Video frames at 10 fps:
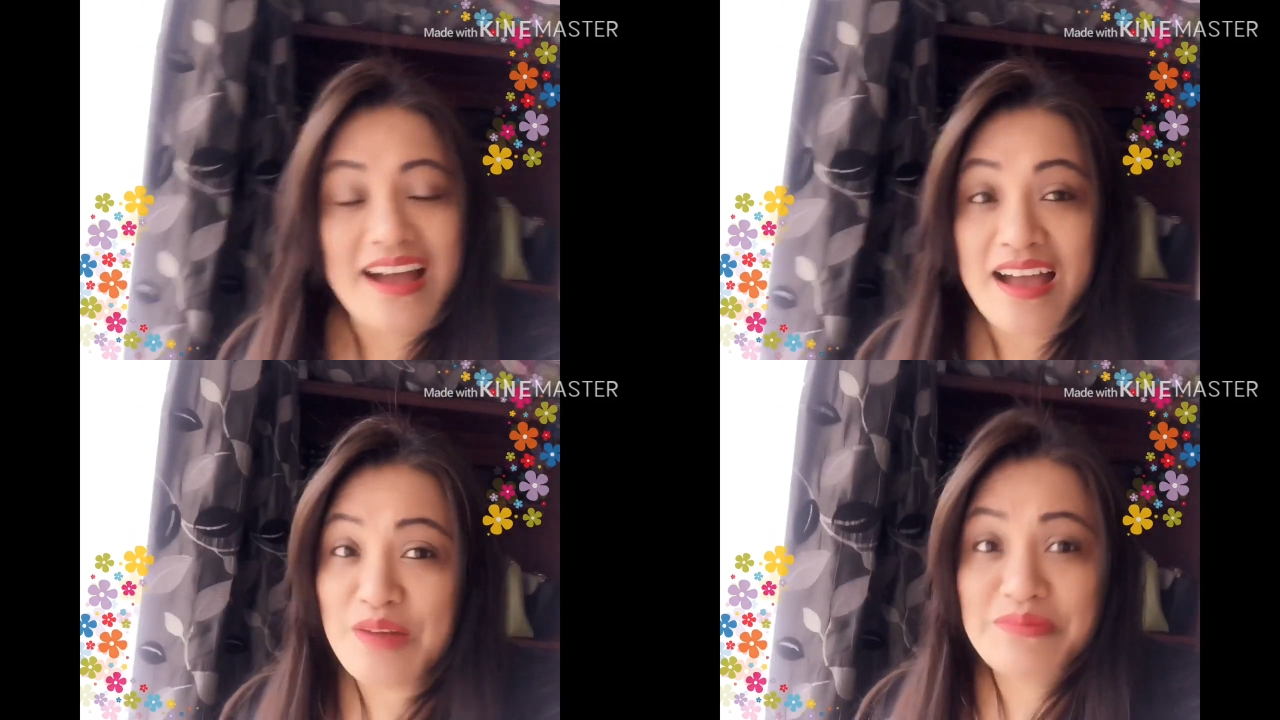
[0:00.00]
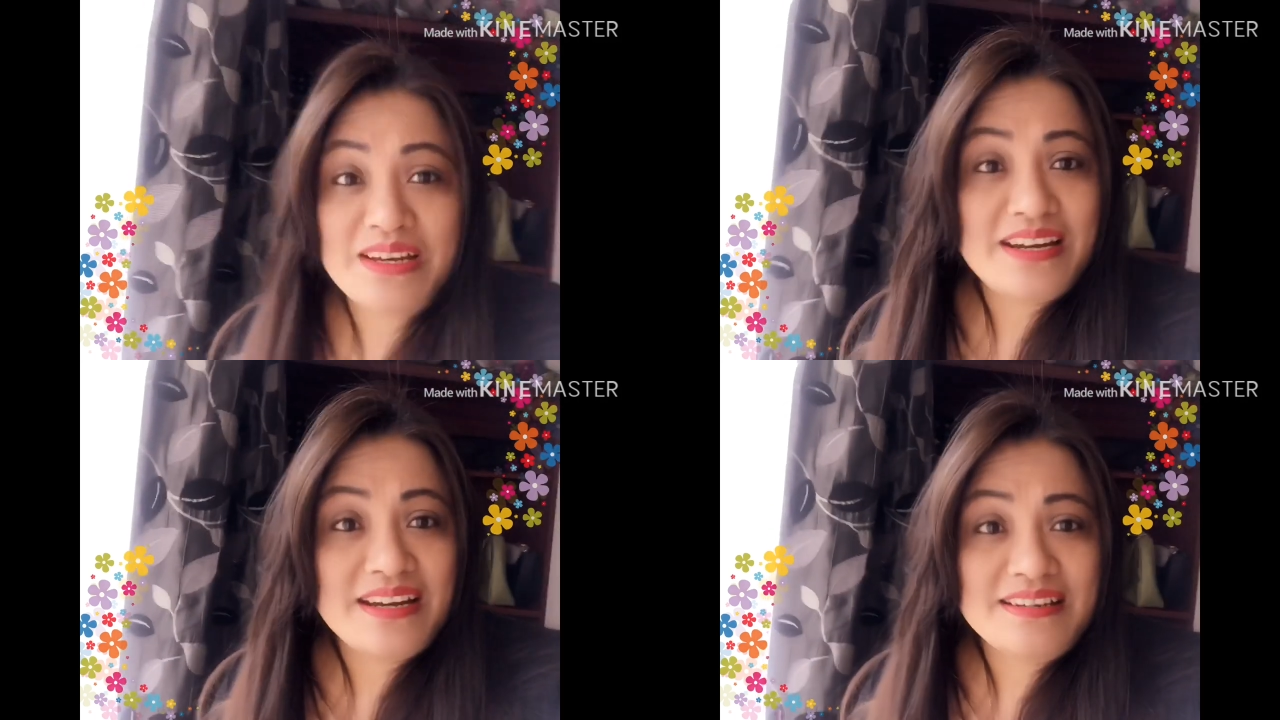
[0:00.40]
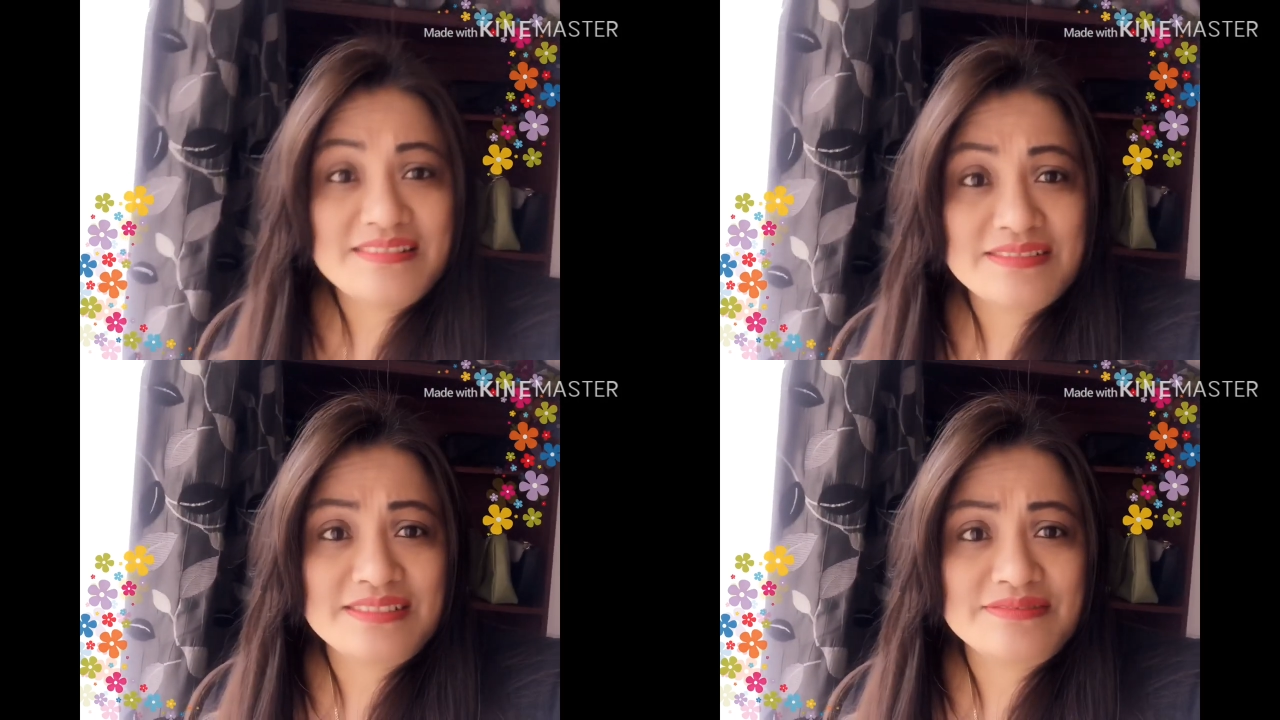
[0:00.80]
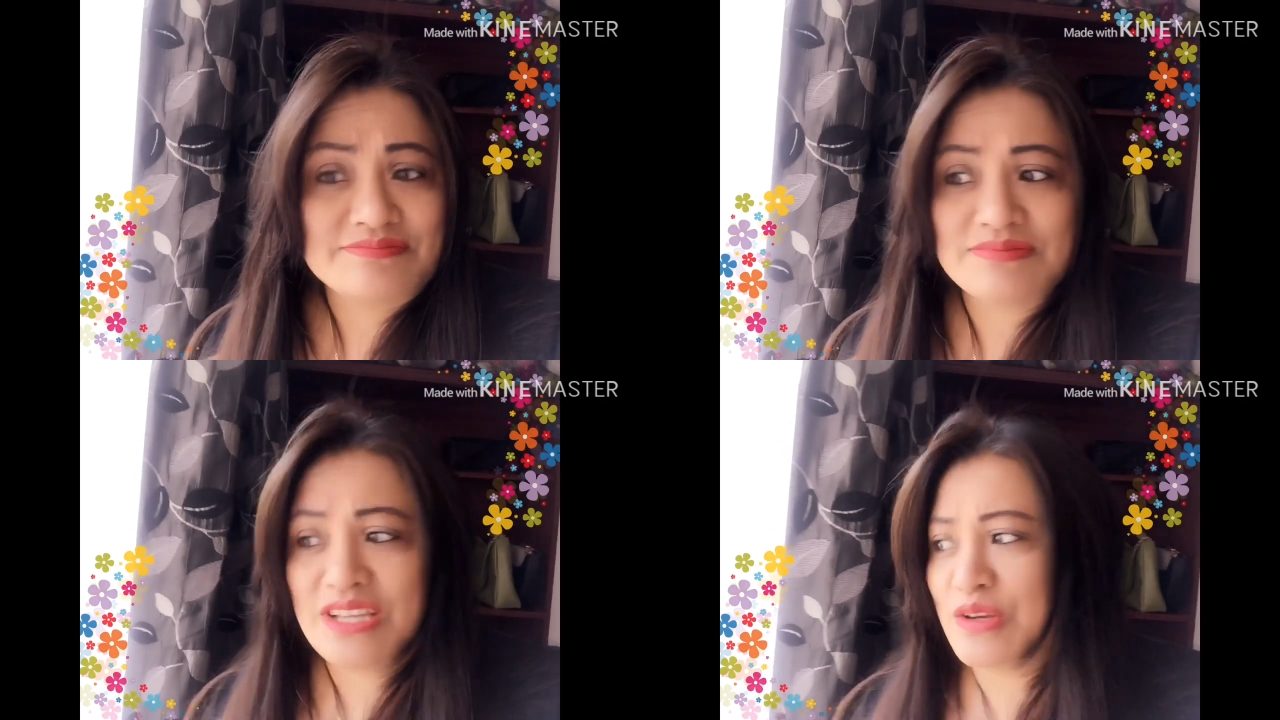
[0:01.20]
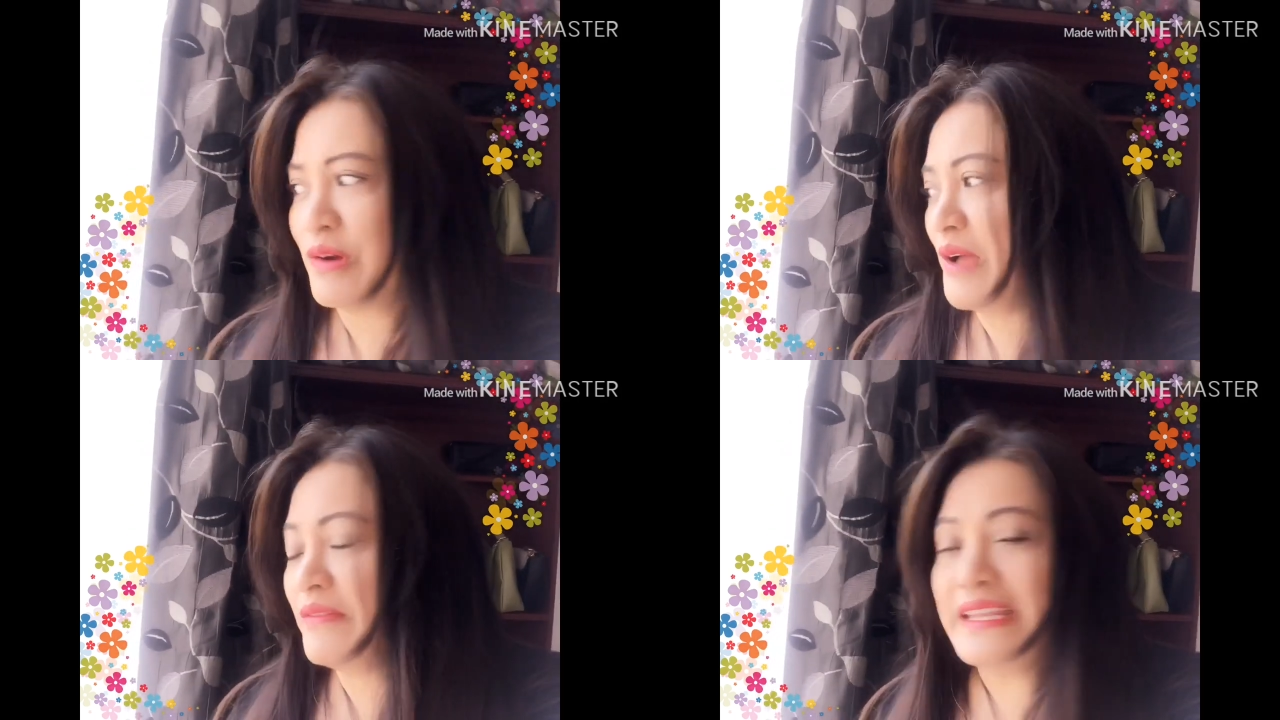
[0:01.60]
I've learned, you know,
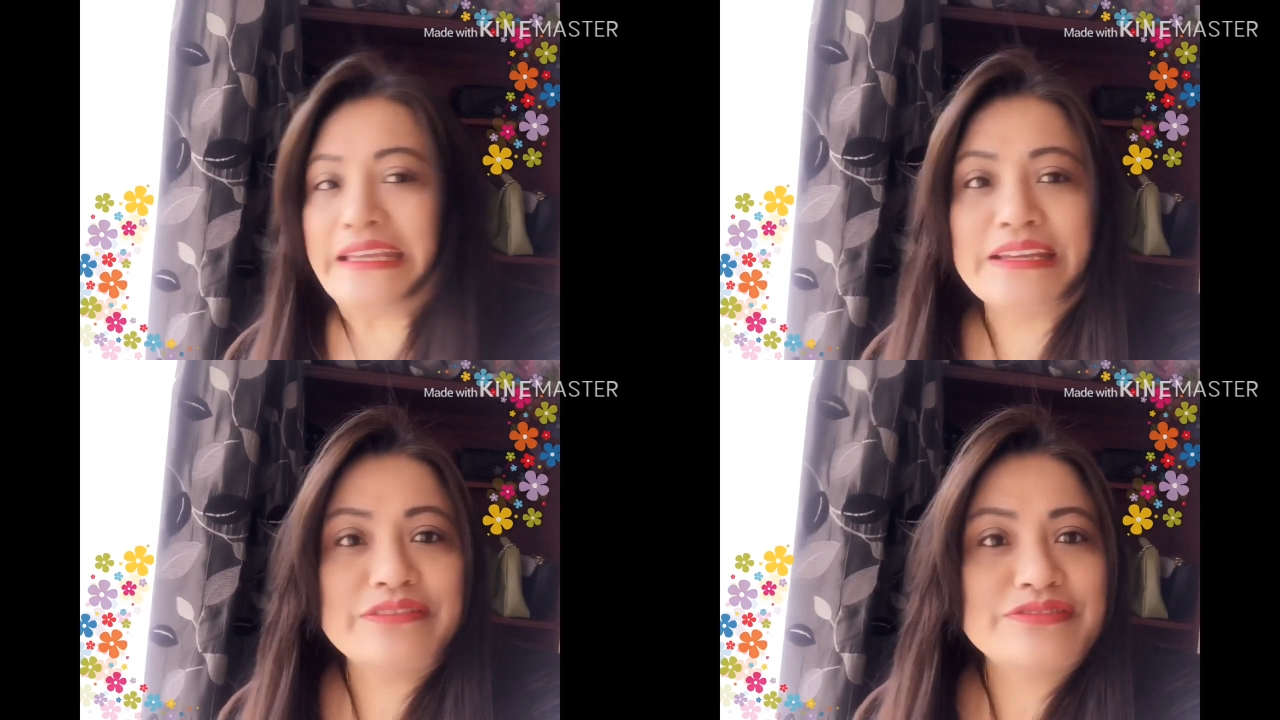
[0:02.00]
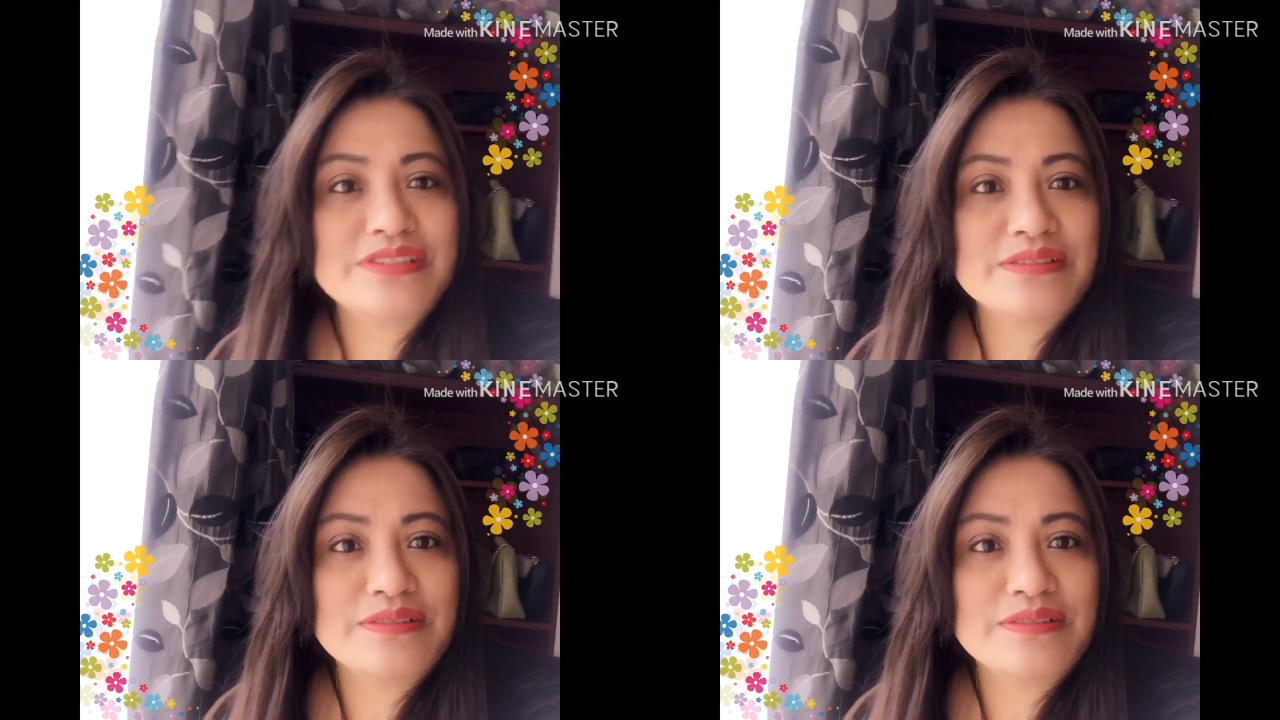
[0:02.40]
I've lived.